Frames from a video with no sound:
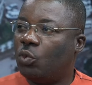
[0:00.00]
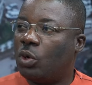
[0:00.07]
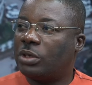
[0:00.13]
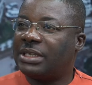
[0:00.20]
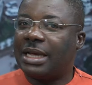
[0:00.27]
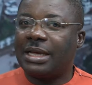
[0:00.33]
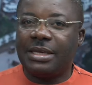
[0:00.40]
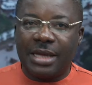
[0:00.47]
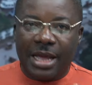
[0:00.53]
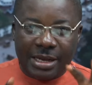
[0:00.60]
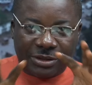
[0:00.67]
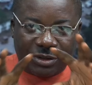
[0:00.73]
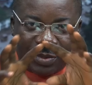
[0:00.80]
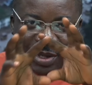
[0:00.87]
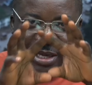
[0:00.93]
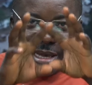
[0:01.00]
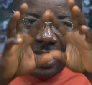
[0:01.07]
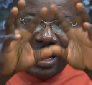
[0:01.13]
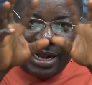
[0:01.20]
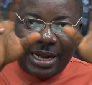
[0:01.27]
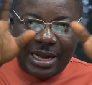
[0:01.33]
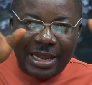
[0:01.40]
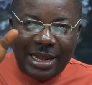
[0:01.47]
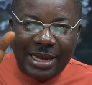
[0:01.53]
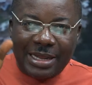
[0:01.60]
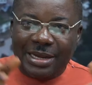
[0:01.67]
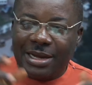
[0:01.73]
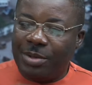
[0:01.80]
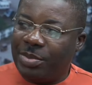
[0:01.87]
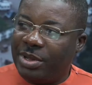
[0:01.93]
water, it has to be
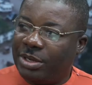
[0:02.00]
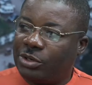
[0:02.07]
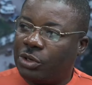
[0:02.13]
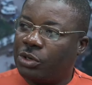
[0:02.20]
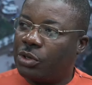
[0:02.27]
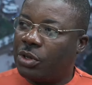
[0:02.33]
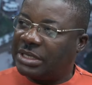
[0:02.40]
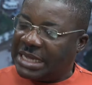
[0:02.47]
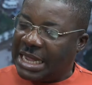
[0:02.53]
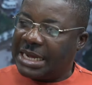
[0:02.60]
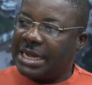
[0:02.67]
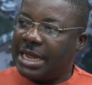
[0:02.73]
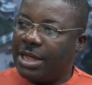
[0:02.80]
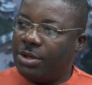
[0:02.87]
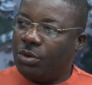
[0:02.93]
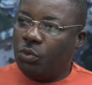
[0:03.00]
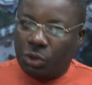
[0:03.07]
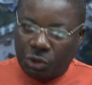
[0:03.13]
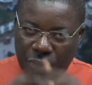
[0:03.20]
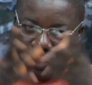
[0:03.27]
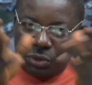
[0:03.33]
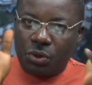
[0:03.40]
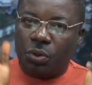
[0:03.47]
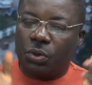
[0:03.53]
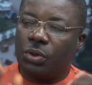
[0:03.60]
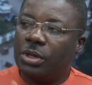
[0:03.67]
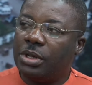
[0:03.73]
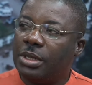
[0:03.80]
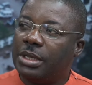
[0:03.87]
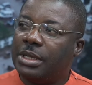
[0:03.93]
clearly labeled on your tanker. We should know
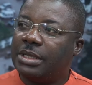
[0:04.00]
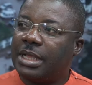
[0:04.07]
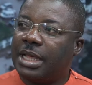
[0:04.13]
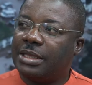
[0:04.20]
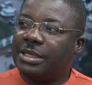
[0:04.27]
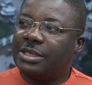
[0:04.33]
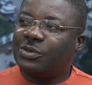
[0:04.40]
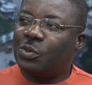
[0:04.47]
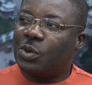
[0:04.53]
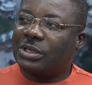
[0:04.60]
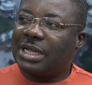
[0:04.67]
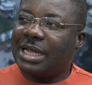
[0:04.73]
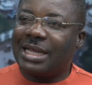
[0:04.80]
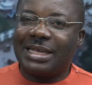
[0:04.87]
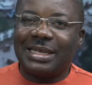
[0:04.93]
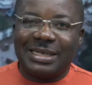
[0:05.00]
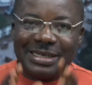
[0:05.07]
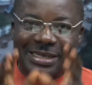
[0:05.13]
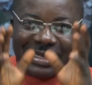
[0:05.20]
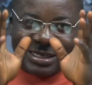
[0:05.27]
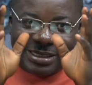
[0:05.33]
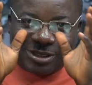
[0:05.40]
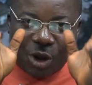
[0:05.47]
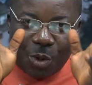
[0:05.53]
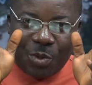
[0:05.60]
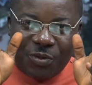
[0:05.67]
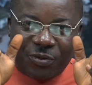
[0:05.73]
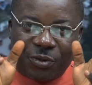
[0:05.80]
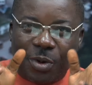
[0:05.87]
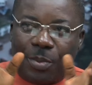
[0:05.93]
that this water is
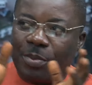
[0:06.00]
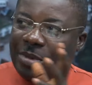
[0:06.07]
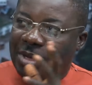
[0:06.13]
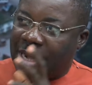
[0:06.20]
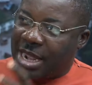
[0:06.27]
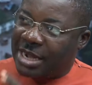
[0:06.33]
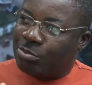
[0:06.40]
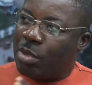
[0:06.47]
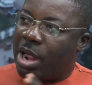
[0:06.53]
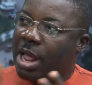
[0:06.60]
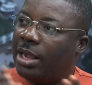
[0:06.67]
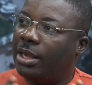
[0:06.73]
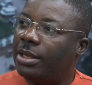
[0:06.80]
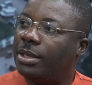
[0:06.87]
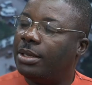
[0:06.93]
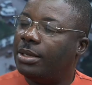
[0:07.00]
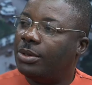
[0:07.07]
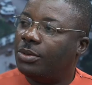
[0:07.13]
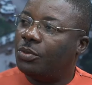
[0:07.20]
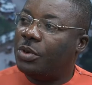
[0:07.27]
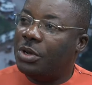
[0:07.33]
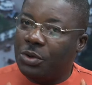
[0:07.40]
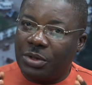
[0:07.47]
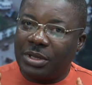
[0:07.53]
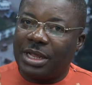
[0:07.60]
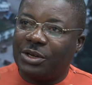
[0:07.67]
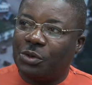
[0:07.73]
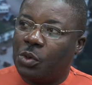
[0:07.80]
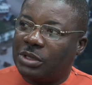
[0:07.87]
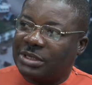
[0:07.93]
coming from Ninth Mile. We know
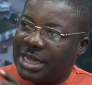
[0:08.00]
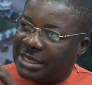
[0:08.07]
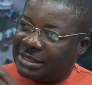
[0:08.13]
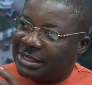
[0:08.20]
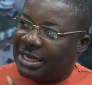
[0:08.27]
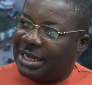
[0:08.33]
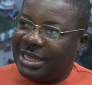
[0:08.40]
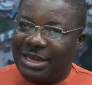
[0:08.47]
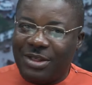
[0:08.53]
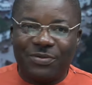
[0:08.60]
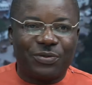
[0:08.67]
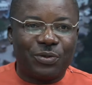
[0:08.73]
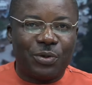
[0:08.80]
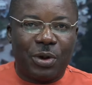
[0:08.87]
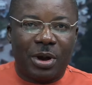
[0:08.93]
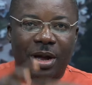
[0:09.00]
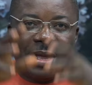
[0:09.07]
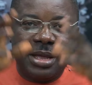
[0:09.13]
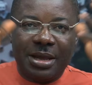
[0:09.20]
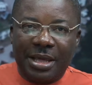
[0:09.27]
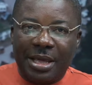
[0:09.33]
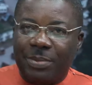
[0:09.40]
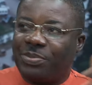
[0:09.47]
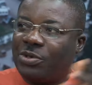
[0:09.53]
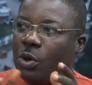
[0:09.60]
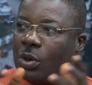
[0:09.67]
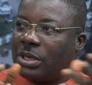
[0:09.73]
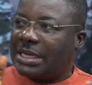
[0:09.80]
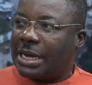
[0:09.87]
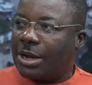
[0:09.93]
that the water is clean. If you are a
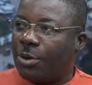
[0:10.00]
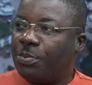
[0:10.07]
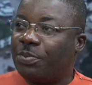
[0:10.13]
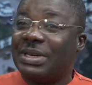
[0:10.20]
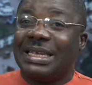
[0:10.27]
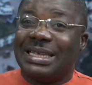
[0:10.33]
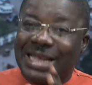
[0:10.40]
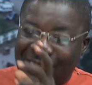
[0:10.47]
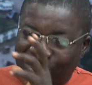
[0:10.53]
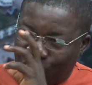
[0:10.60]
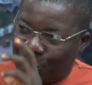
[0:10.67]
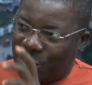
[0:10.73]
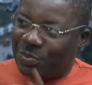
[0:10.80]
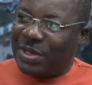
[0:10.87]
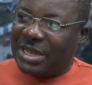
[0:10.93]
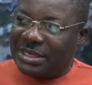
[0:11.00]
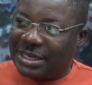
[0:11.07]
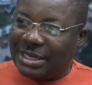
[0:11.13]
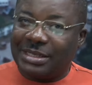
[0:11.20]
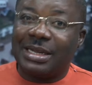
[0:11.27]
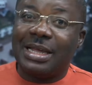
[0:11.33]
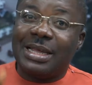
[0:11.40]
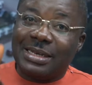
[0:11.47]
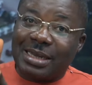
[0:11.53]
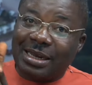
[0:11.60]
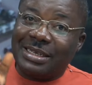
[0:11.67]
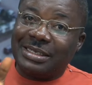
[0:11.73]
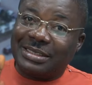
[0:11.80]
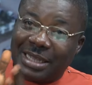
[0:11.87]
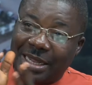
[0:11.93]
pure water company, it has to be painted
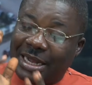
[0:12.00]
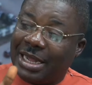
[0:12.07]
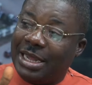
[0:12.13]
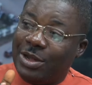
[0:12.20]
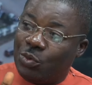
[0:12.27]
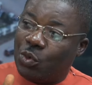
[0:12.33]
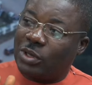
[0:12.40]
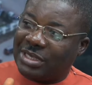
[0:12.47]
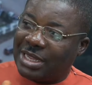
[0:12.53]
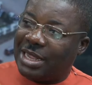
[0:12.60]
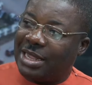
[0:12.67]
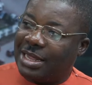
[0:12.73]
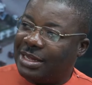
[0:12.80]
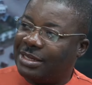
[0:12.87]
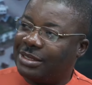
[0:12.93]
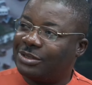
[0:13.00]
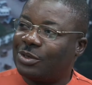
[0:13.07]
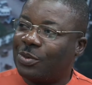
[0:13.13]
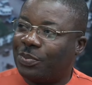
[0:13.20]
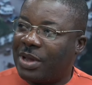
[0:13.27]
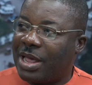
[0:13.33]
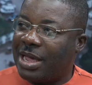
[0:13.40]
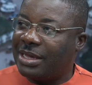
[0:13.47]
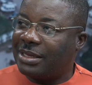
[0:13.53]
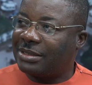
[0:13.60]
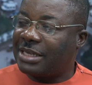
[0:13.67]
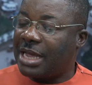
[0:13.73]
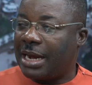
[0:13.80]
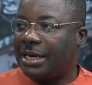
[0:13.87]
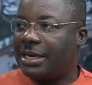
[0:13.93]
that this is a clean water supply
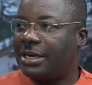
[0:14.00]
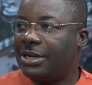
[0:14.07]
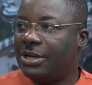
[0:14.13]
tank,